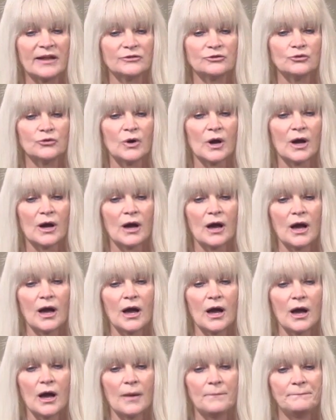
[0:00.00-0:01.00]
onto a,
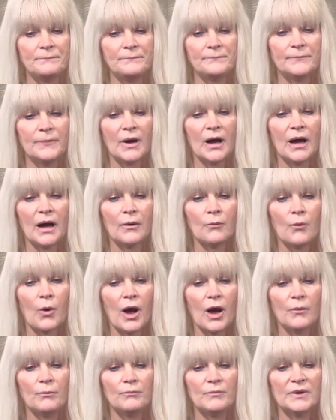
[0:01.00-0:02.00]
a, a,
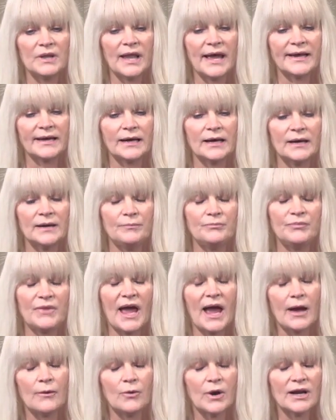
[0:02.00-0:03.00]
a like a,
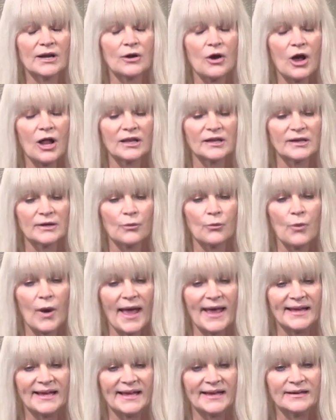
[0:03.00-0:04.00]
I want to call it a
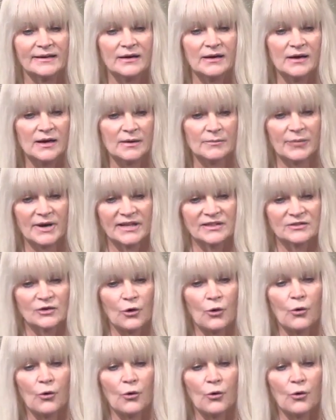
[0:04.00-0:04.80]
wagon, but it's a